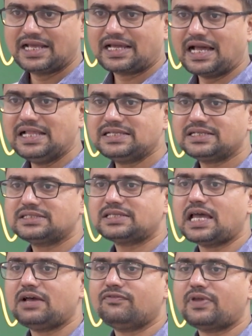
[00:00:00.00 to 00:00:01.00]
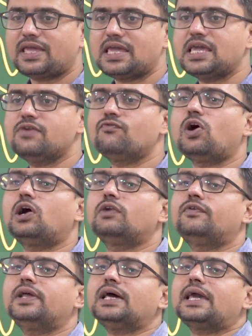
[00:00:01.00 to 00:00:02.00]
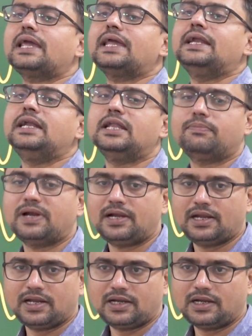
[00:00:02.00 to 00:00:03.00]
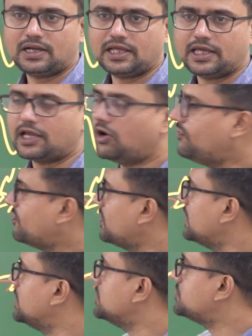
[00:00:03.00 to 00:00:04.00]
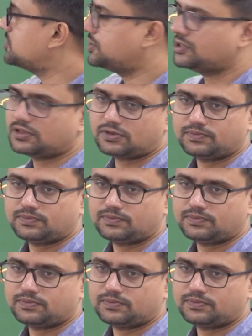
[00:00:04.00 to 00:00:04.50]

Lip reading: cultures have evolved independently of each other.